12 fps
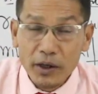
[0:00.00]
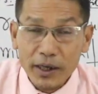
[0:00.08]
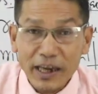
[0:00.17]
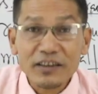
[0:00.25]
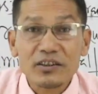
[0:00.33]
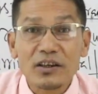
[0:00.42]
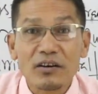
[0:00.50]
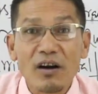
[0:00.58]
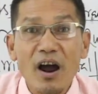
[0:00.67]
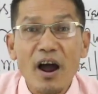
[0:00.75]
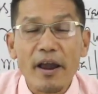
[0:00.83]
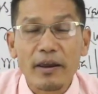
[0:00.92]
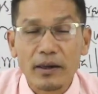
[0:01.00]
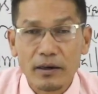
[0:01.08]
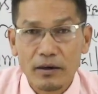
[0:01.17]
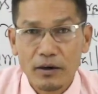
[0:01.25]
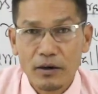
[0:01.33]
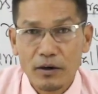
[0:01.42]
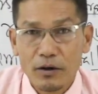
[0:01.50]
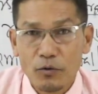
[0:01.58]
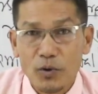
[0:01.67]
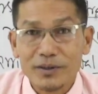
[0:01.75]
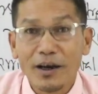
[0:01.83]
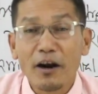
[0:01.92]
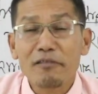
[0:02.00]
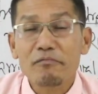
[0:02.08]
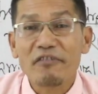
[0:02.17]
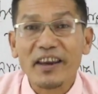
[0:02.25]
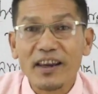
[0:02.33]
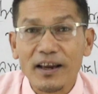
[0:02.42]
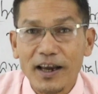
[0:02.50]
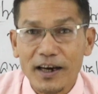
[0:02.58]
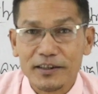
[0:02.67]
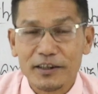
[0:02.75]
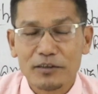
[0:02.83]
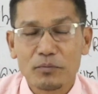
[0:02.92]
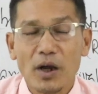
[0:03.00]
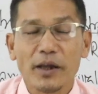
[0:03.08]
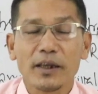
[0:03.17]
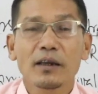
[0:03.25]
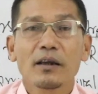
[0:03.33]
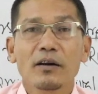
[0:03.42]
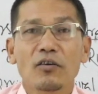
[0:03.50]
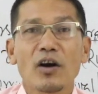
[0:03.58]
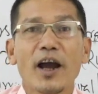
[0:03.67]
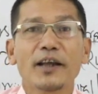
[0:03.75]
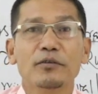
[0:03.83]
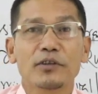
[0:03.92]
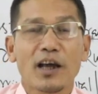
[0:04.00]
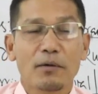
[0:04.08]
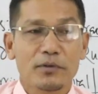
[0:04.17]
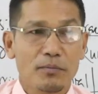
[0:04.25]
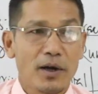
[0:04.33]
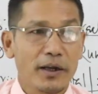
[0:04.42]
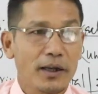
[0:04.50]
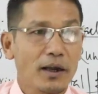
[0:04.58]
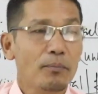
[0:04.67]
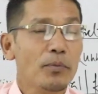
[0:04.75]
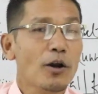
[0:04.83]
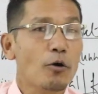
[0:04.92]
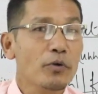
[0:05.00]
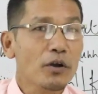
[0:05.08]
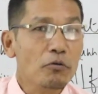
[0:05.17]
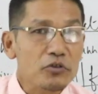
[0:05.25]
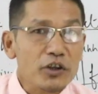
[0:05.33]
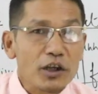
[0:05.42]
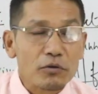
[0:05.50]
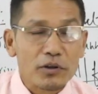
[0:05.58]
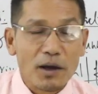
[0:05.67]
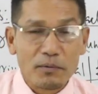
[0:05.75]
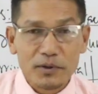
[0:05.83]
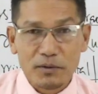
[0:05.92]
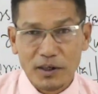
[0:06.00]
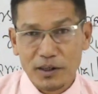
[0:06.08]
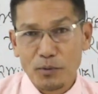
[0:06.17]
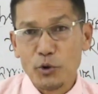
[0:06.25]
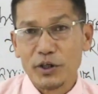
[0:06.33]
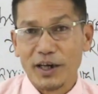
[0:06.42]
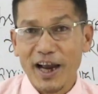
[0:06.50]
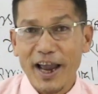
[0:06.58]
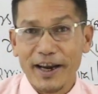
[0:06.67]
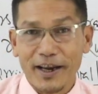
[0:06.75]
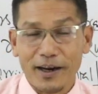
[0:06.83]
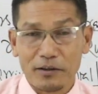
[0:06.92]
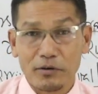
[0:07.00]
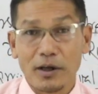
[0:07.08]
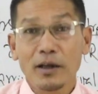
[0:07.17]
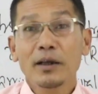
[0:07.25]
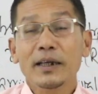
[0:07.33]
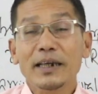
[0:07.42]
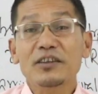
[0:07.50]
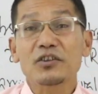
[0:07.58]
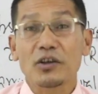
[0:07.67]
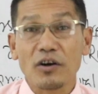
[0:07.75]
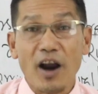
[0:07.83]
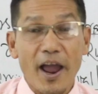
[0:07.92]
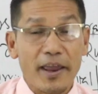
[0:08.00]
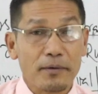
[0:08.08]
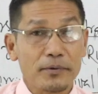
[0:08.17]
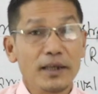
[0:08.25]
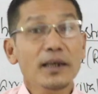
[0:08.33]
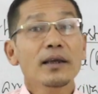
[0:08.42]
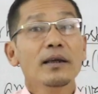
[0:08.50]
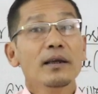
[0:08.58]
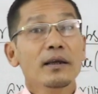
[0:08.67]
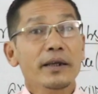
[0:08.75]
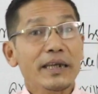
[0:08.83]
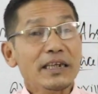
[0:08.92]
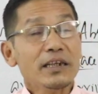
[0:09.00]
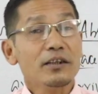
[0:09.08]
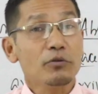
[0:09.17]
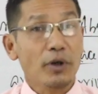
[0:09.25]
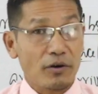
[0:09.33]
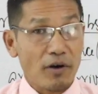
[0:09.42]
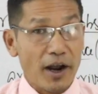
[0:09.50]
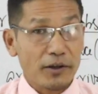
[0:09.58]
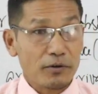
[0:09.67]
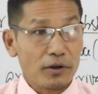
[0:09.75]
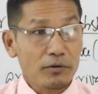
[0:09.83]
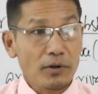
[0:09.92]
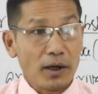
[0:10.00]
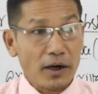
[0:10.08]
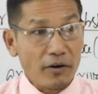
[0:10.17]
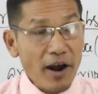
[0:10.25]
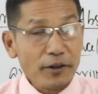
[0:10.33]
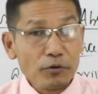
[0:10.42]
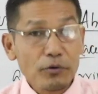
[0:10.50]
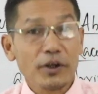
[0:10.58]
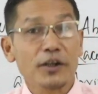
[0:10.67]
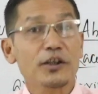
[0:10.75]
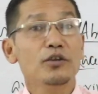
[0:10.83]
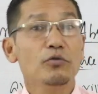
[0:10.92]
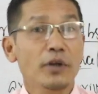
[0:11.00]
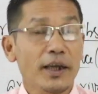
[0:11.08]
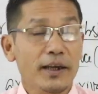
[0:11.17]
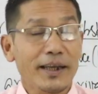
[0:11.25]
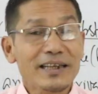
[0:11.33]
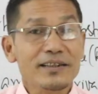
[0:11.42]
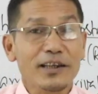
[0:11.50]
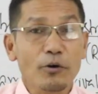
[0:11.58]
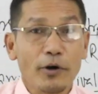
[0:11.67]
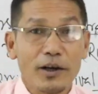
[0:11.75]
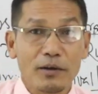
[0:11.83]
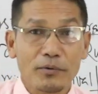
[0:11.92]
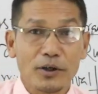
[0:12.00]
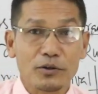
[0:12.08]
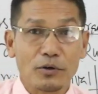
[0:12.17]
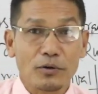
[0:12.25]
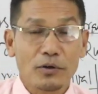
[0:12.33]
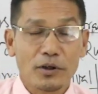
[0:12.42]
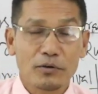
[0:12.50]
Its cry was heartbreaking hers. Magi cry to taba the magi kapala we conceal to taba to itamoja cry the kind. Its cry have the kitten do cry do. Aduna cry do kitten do gain it's an oil level natro.